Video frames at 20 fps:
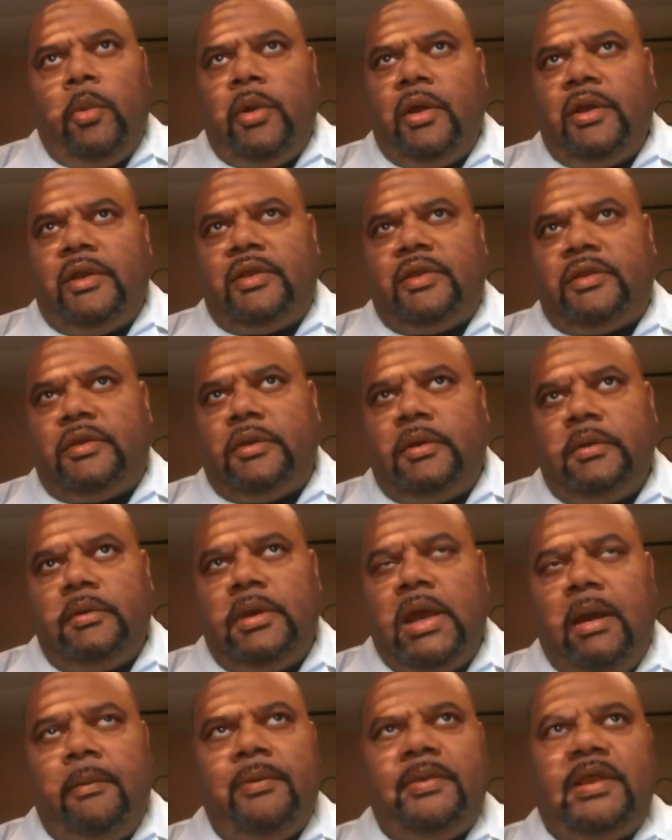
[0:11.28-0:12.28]
with
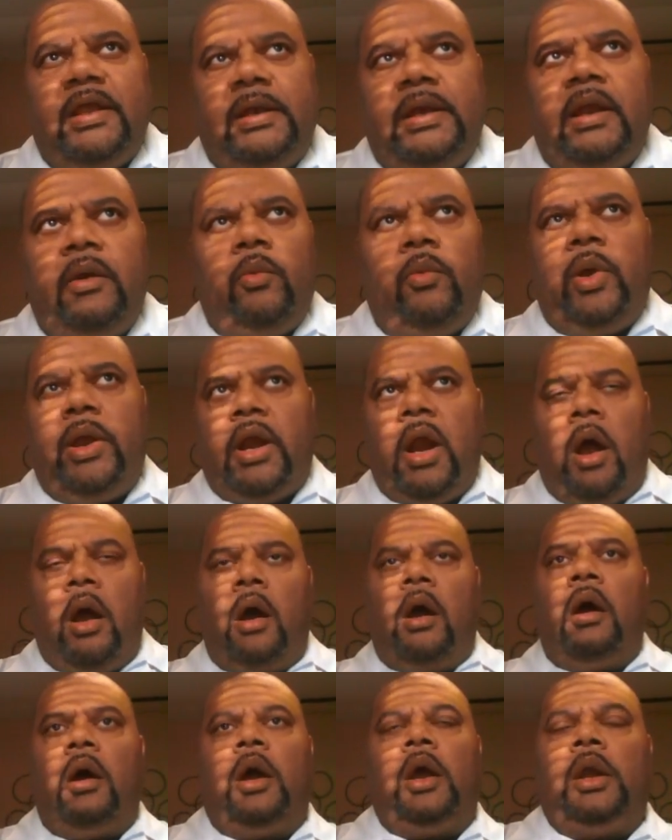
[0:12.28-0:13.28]
everything that went
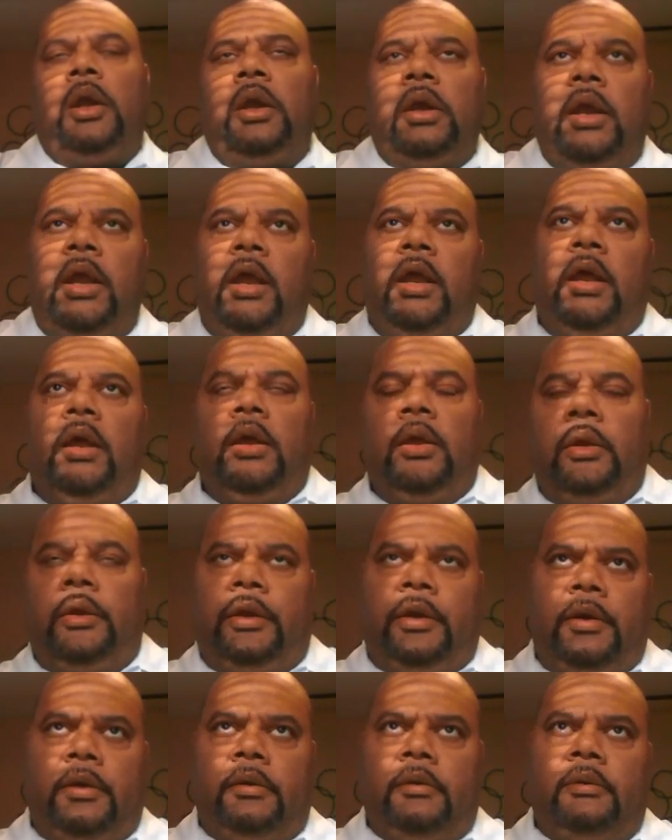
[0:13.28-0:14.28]
on, uh,
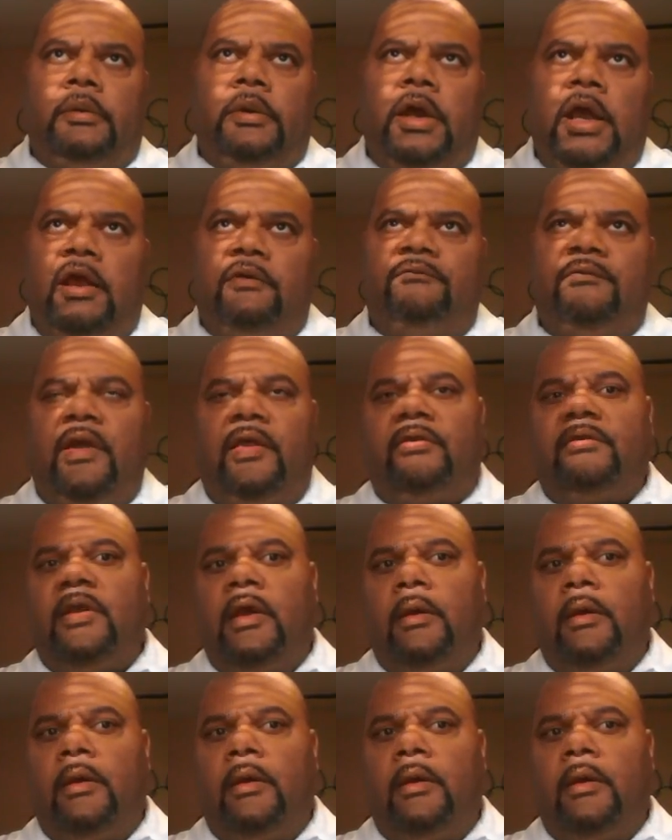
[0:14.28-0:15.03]
you know, at Faith